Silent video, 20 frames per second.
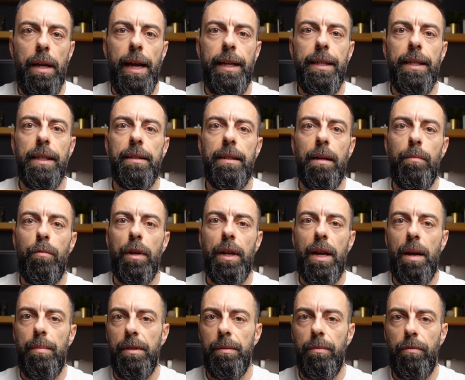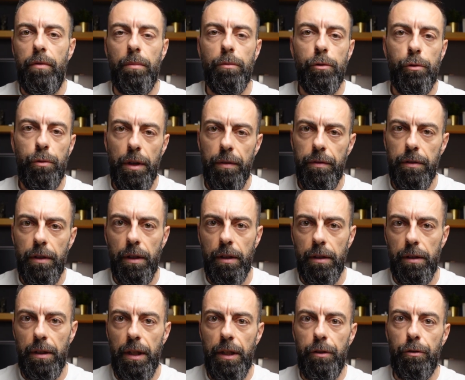And as someone coming from Swift,
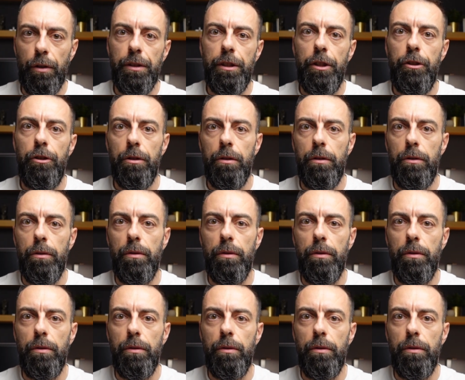the transition